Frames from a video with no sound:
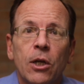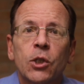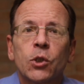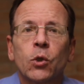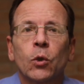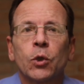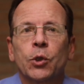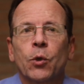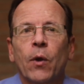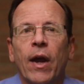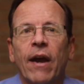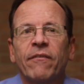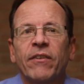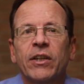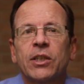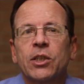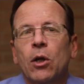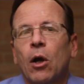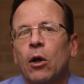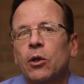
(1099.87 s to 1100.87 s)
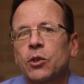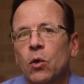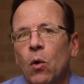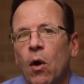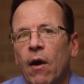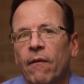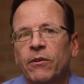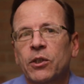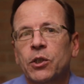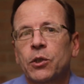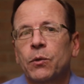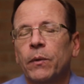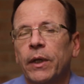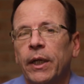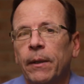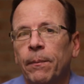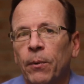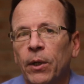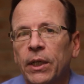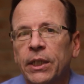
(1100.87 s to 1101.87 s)
Source Graphics also offers
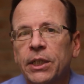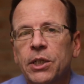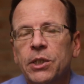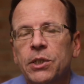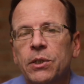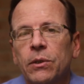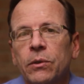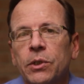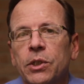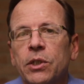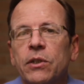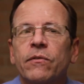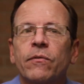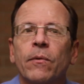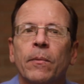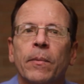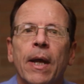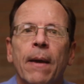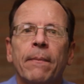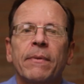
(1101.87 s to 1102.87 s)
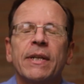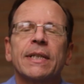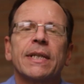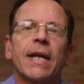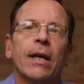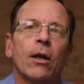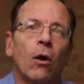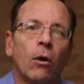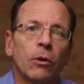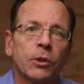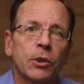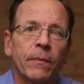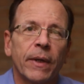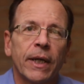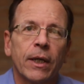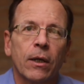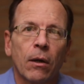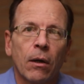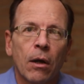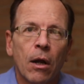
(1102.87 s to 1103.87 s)
3D printing solutions from companies like
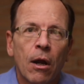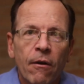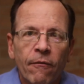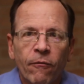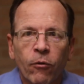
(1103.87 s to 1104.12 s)
Ultimaker,